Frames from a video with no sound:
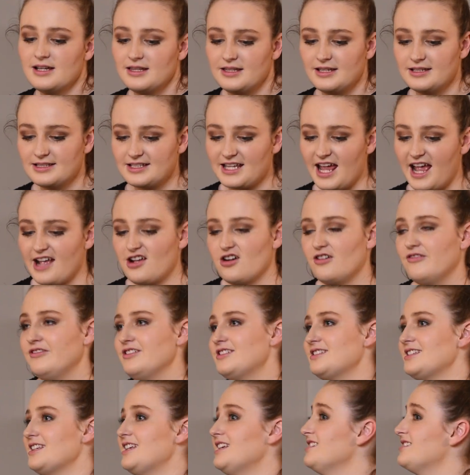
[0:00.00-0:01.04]
This cake
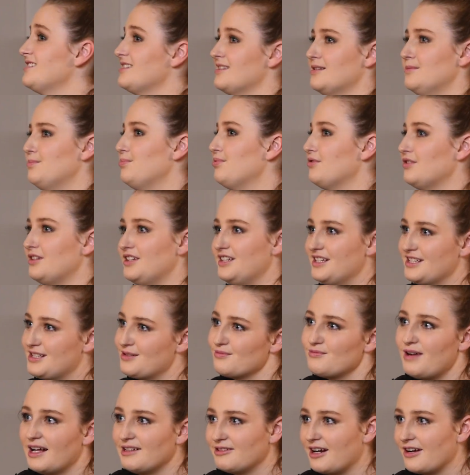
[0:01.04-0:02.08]
obviously isn't the
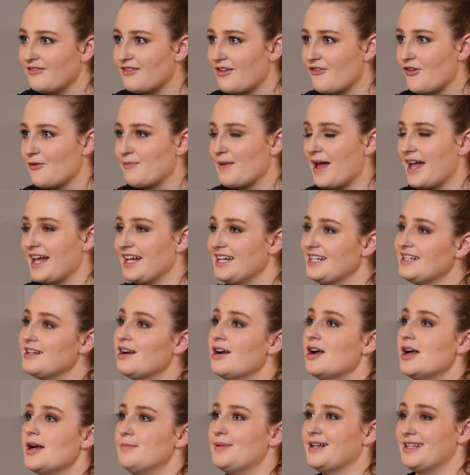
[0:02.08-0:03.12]
prettiest one I've ever made,
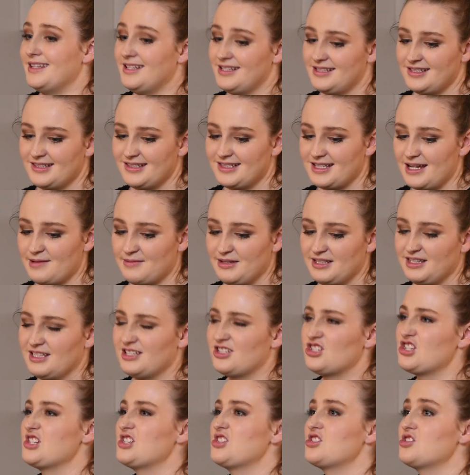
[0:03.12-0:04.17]
but this is something
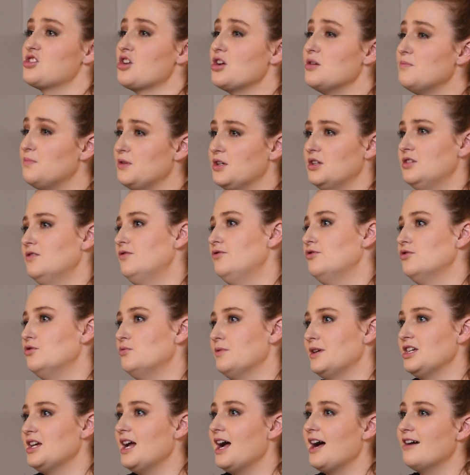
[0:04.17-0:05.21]
that's just so beautiful
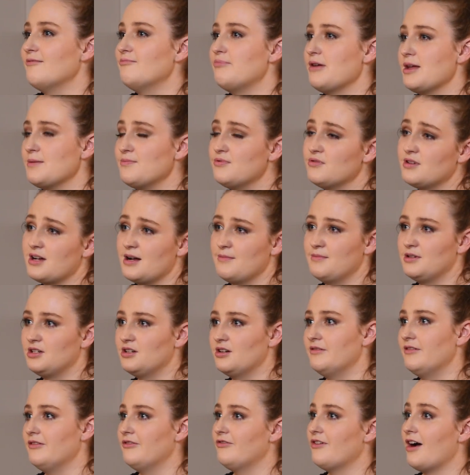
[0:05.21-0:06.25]
when you have people coming
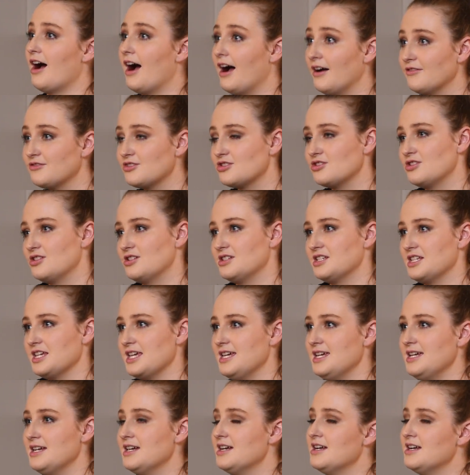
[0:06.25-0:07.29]
over for afternoon tea